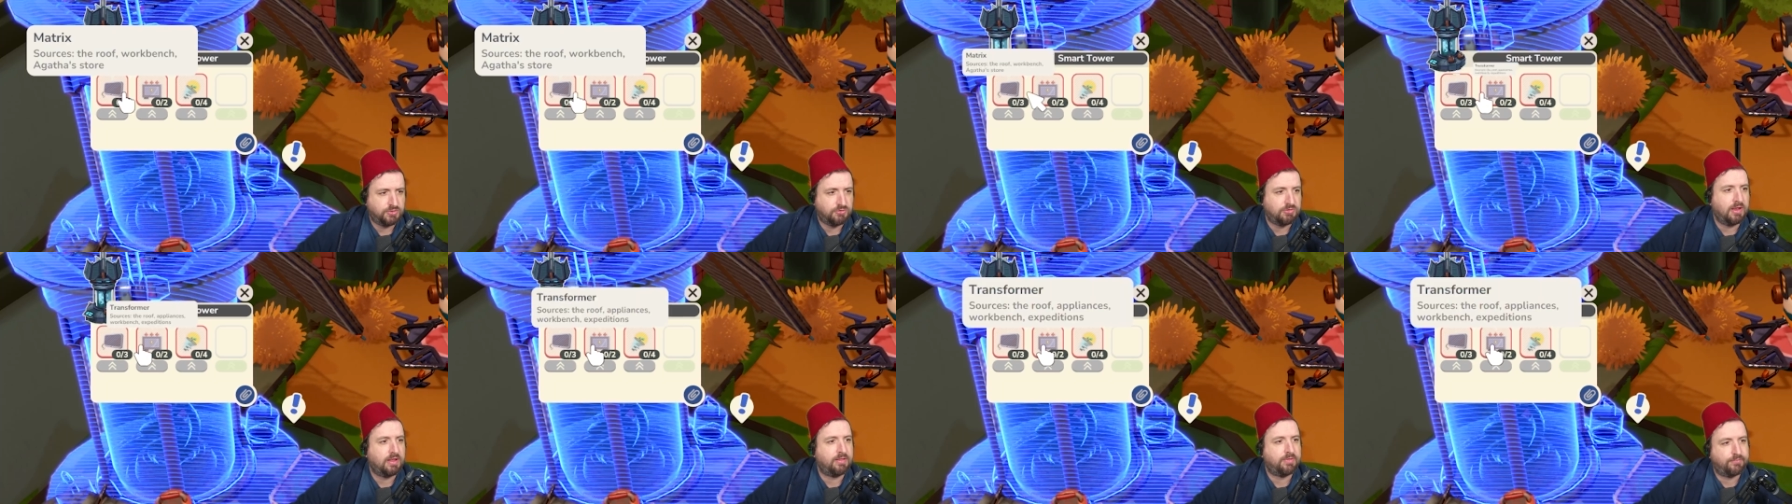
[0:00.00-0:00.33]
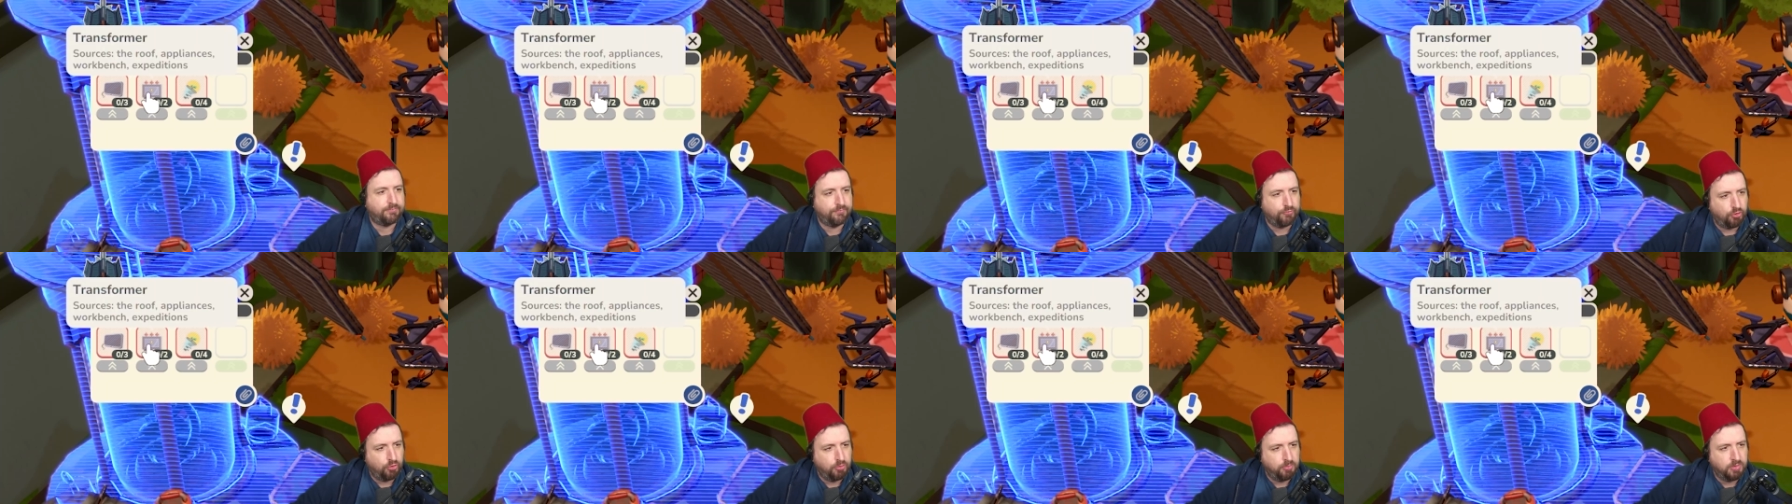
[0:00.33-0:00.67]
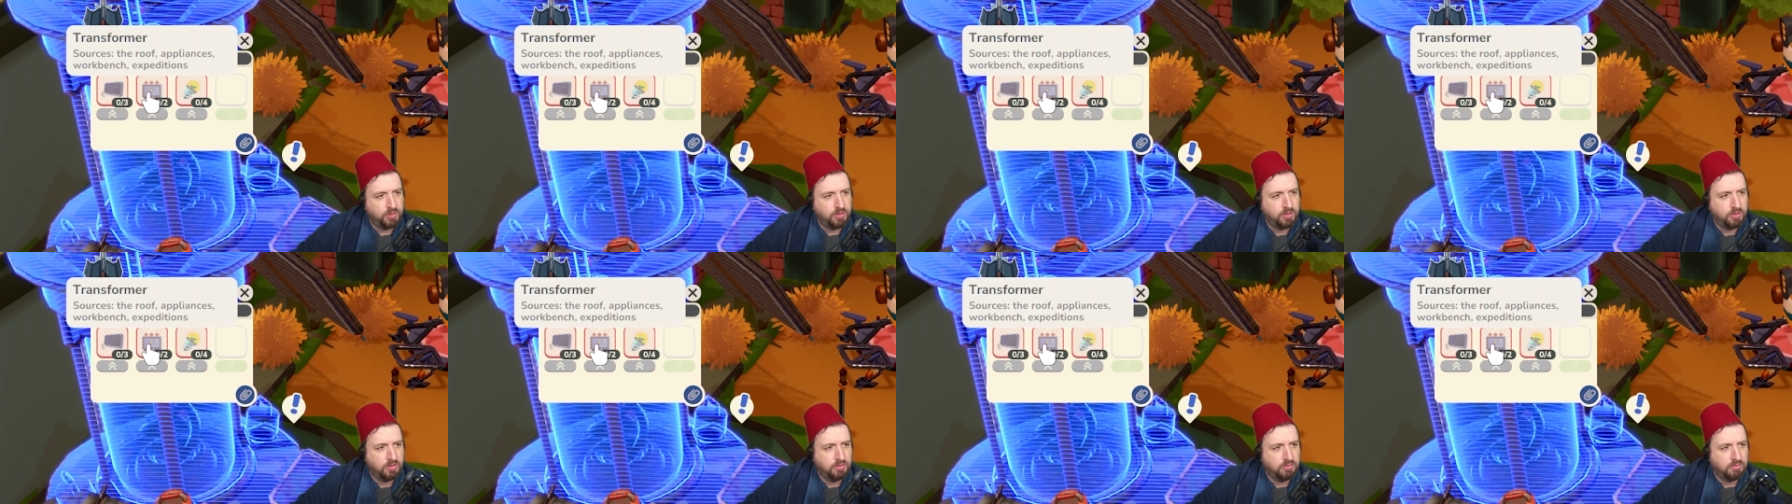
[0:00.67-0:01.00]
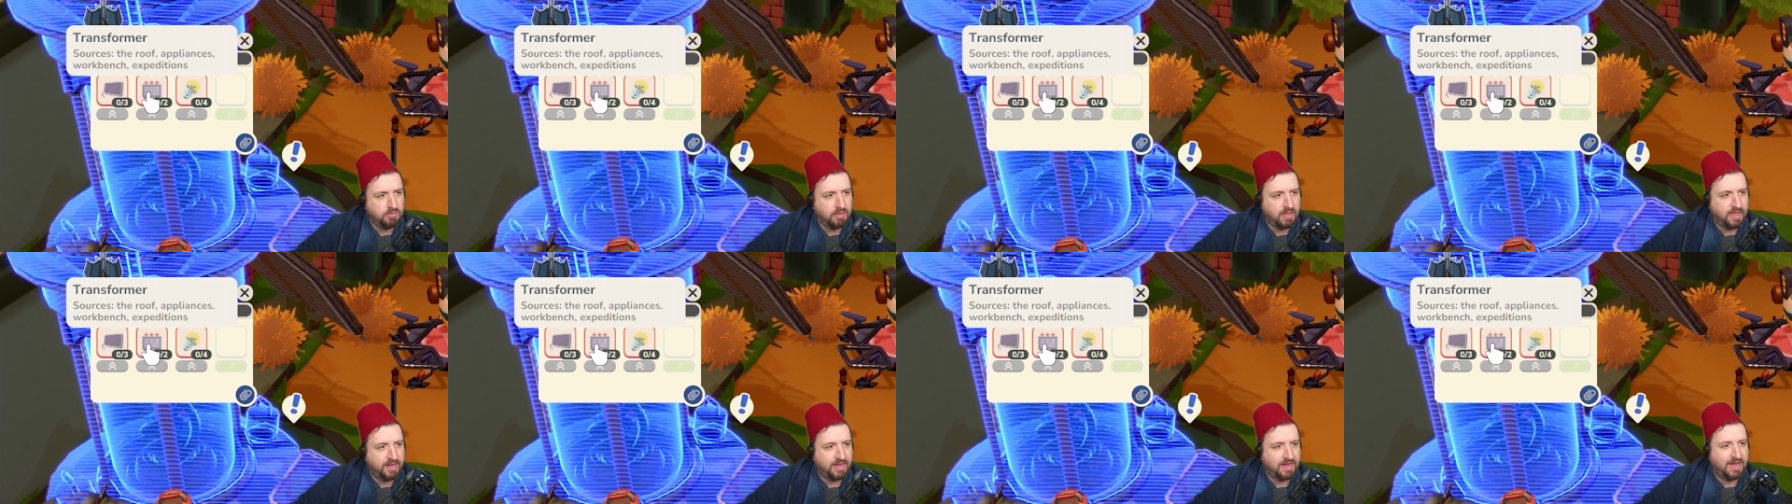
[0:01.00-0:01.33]
transformer,
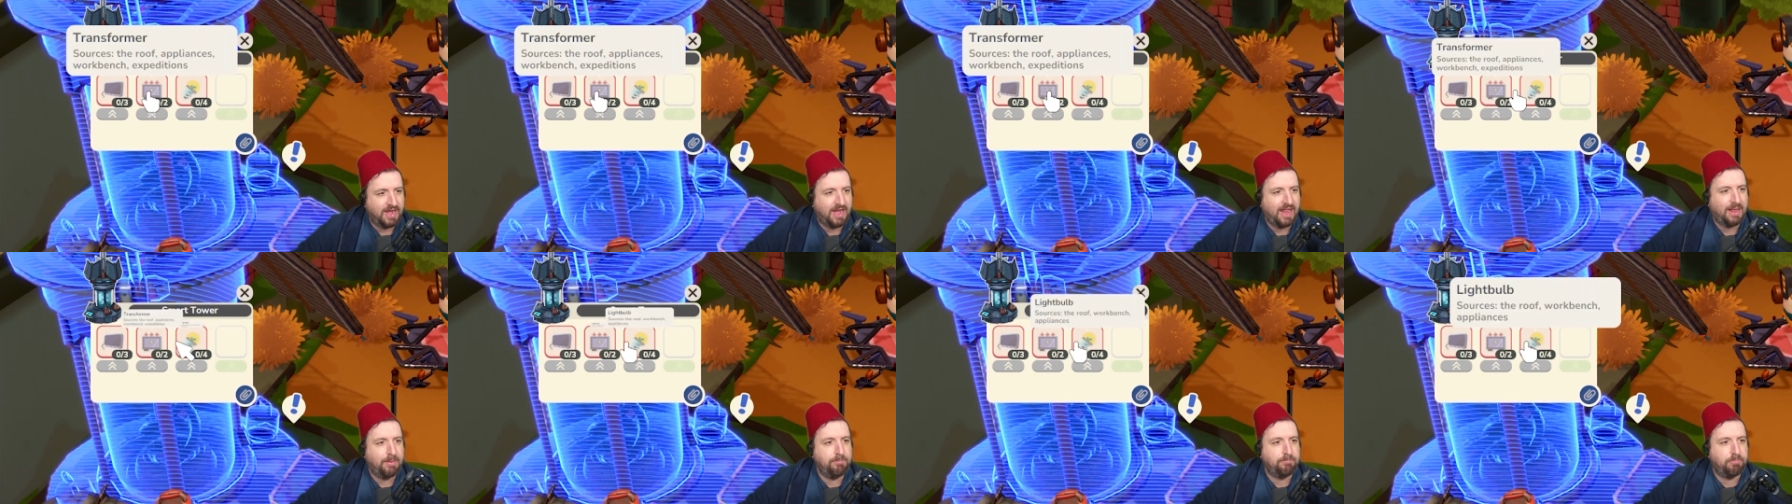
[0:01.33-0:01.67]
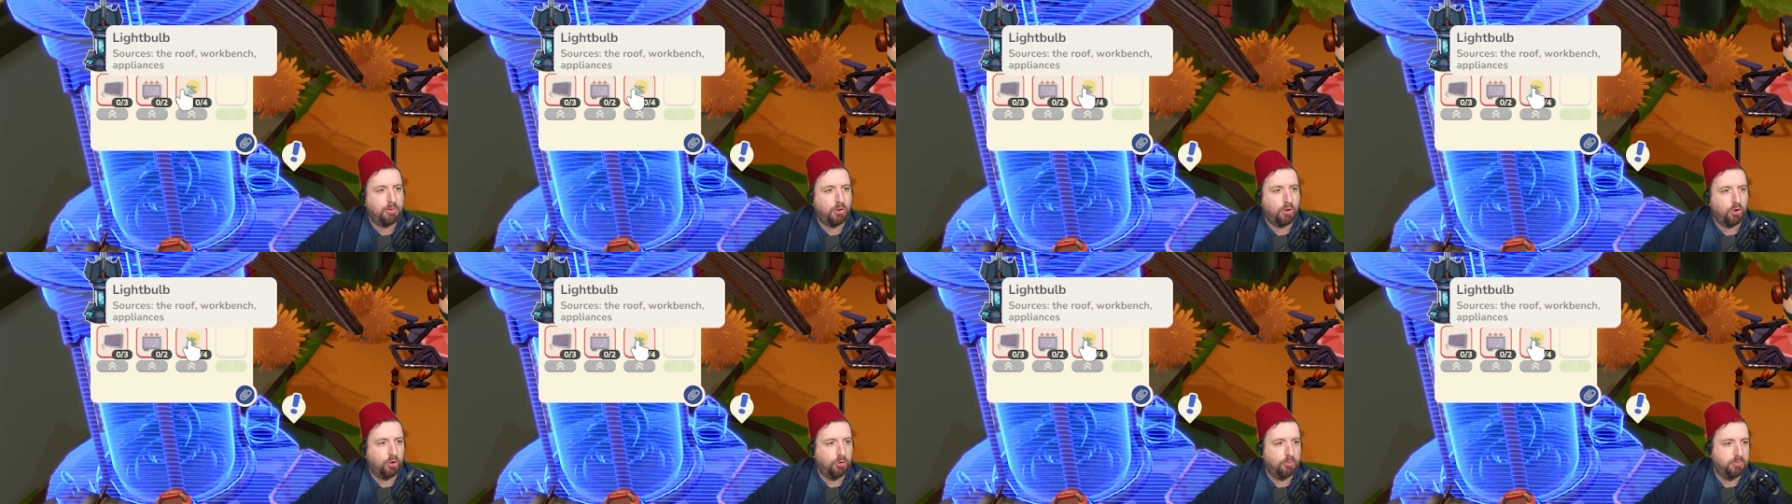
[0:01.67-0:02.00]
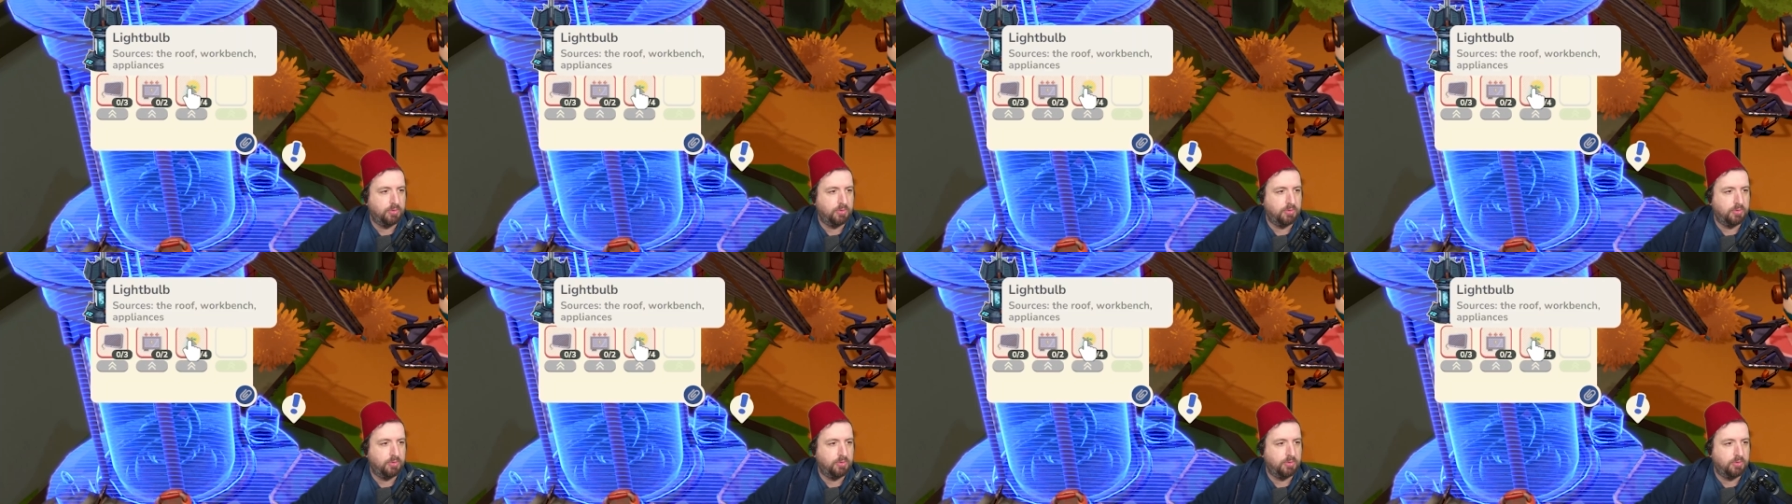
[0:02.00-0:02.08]
and a light bulb.